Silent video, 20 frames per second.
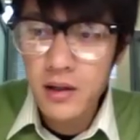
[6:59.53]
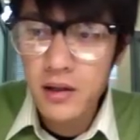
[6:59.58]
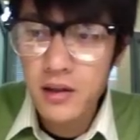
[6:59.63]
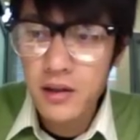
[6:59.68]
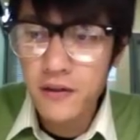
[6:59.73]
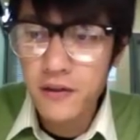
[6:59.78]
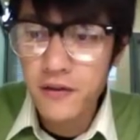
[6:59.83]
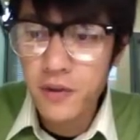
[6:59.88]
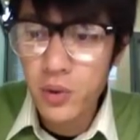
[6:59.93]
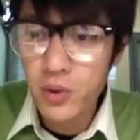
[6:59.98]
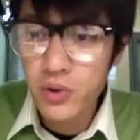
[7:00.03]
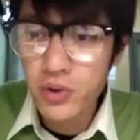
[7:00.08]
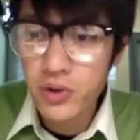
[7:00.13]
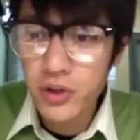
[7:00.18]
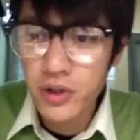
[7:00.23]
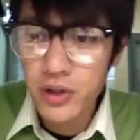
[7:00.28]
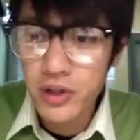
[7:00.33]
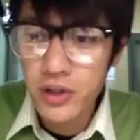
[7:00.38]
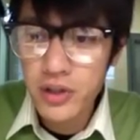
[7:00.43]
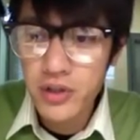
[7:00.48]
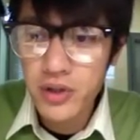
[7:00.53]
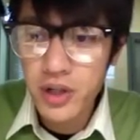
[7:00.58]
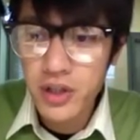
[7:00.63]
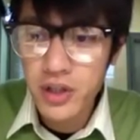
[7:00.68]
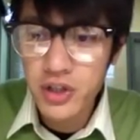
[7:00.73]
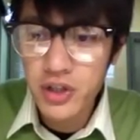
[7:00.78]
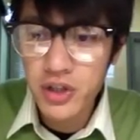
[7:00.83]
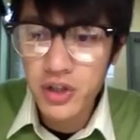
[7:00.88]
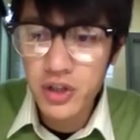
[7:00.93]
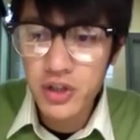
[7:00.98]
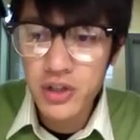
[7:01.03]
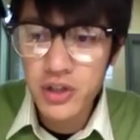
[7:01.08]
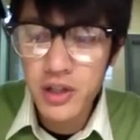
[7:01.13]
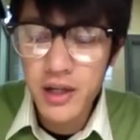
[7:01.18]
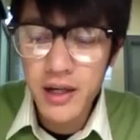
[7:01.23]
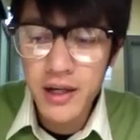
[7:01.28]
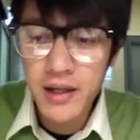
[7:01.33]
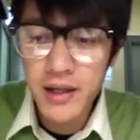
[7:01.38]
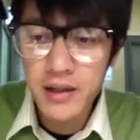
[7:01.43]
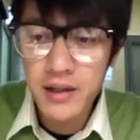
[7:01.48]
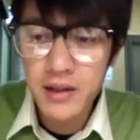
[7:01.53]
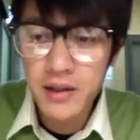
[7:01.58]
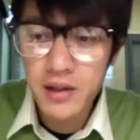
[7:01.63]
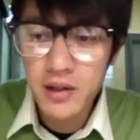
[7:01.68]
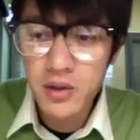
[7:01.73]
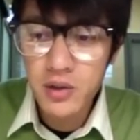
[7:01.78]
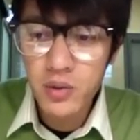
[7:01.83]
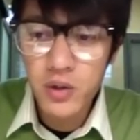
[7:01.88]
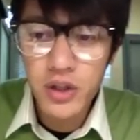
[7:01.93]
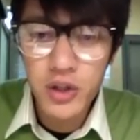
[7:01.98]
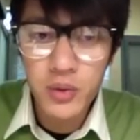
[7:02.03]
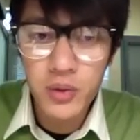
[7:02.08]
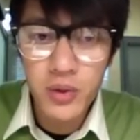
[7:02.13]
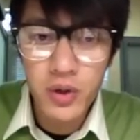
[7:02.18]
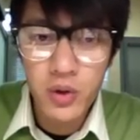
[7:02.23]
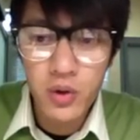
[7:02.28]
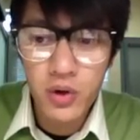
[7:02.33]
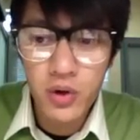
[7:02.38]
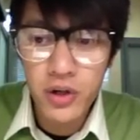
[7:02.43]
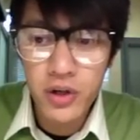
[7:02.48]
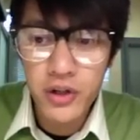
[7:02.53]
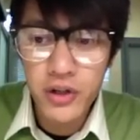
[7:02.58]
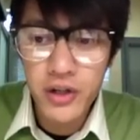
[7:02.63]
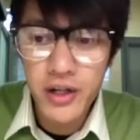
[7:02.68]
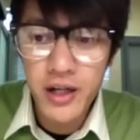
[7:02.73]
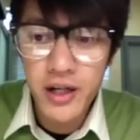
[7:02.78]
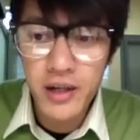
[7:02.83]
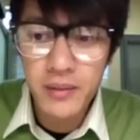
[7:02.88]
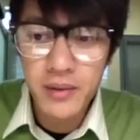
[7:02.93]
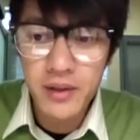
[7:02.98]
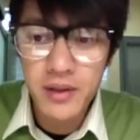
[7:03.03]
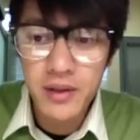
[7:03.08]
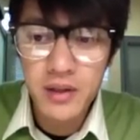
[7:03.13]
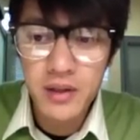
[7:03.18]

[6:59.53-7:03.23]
the folder structure looks like when you record on your camera.